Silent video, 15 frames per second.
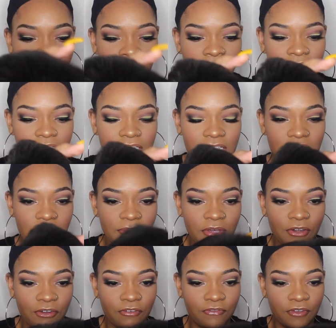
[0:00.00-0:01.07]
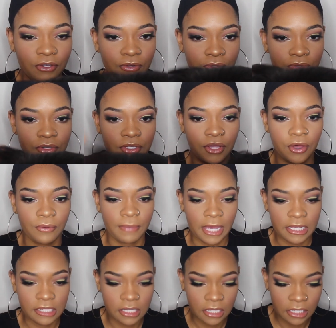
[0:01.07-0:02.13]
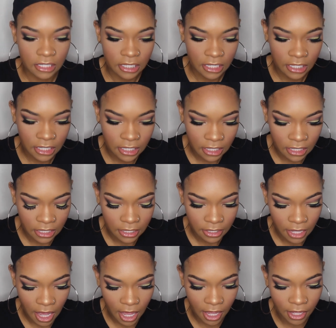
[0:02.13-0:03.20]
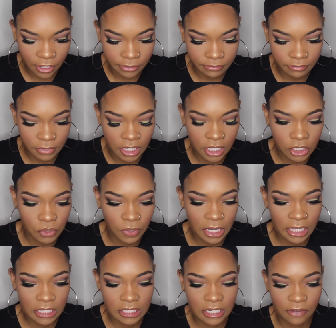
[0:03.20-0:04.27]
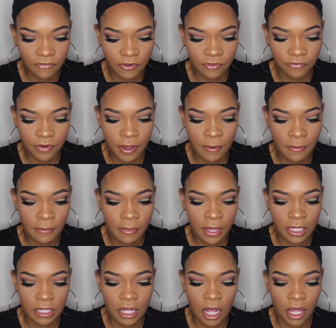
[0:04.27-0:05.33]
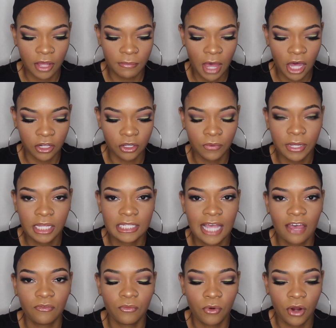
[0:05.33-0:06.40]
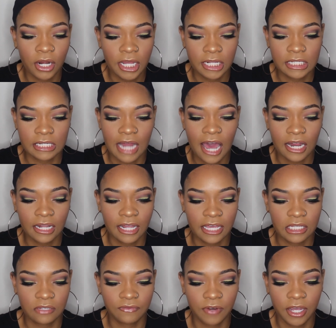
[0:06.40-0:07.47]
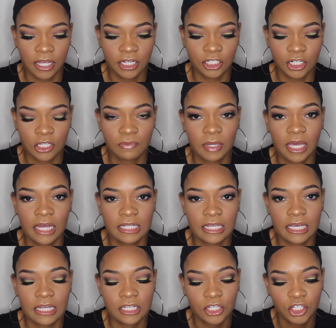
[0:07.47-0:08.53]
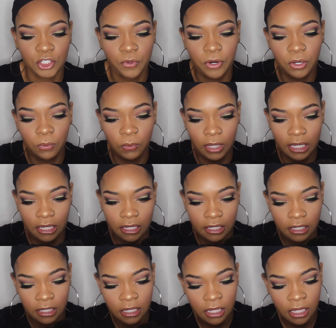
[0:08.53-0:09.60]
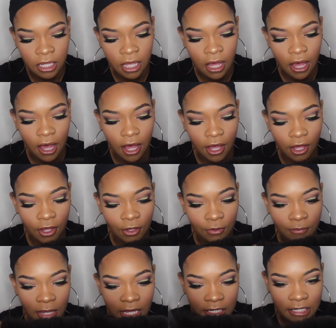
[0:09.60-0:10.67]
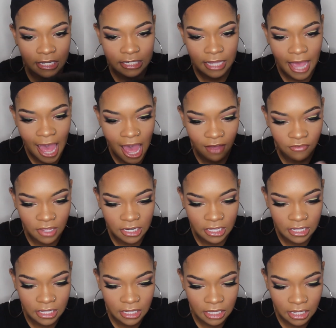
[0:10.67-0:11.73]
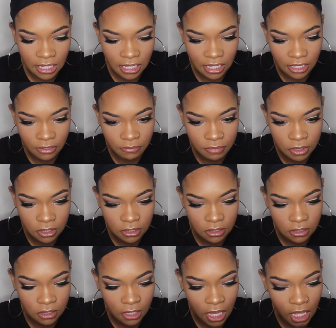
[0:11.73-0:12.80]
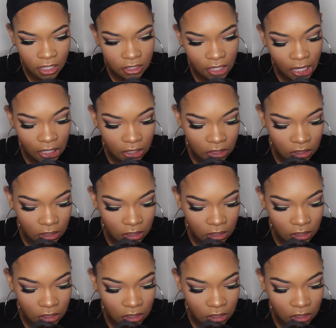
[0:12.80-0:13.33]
it's just gonna be a review. So basically, this wig is different from other wigs I've worn. It's not a lace front just because it is a short wig. It doesn't have any clips, as I can